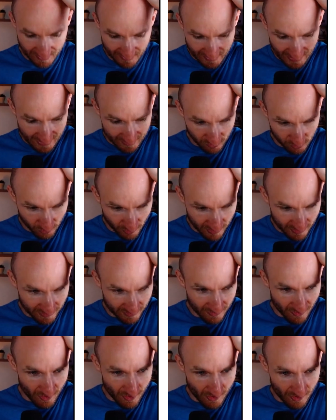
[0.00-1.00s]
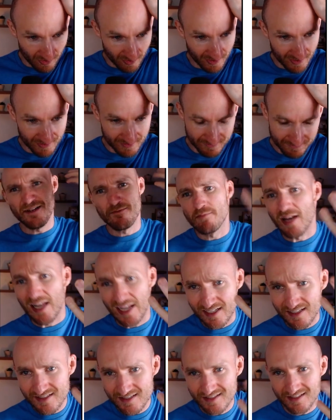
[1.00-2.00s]
that created all of
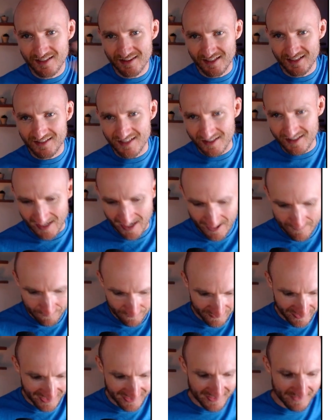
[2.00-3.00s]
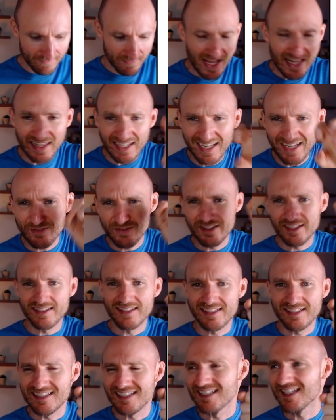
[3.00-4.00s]
plants and things like that, and allowed
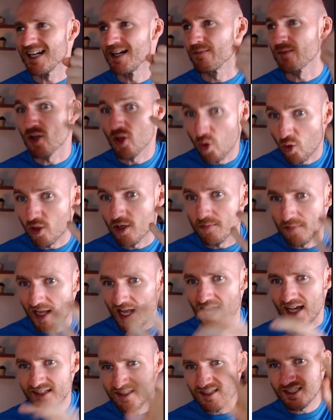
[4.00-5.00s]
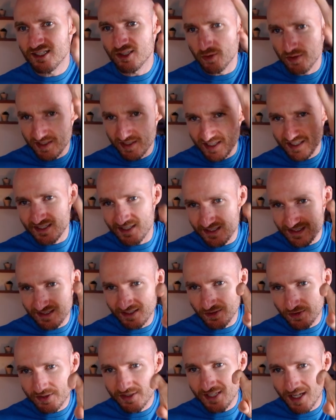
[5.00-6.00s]
the chloroplast to exist as a
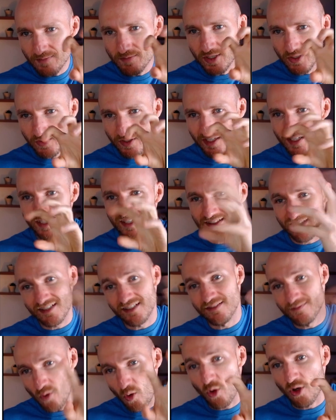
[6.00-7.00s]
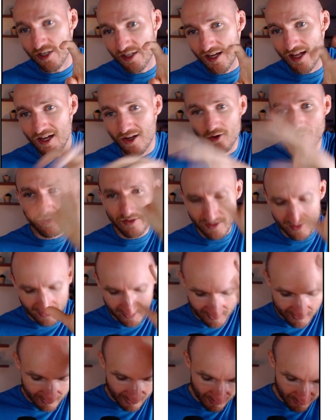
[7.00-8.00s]
little subunit, as an organelle within
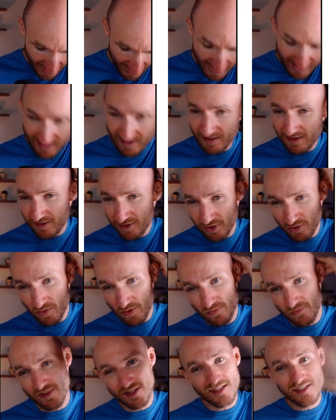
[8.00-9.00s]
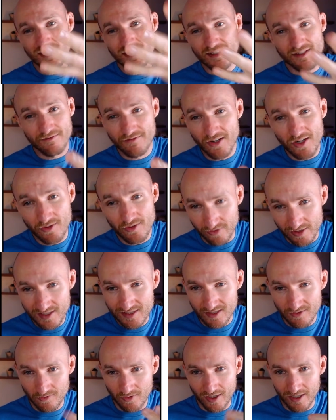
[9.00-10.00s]
these cells. And then the third one, this is a very
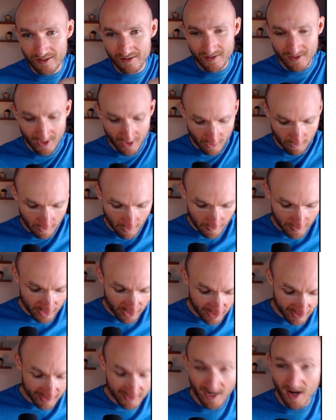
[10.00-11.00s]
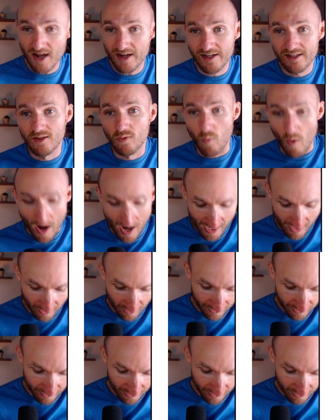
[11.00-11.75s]
recent one, where we just saw it in the wild.